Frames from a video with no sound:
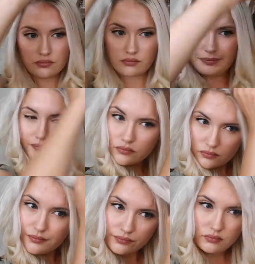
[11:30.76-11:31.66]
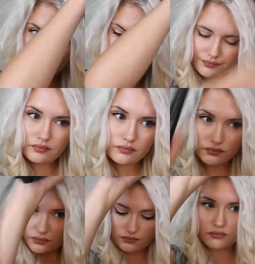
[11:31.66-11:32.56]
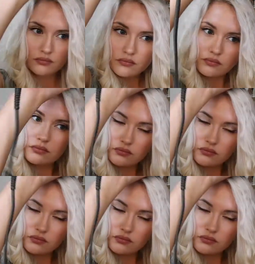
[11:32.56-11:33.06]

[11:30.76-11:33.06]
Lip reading: when I put my hair into pigtails.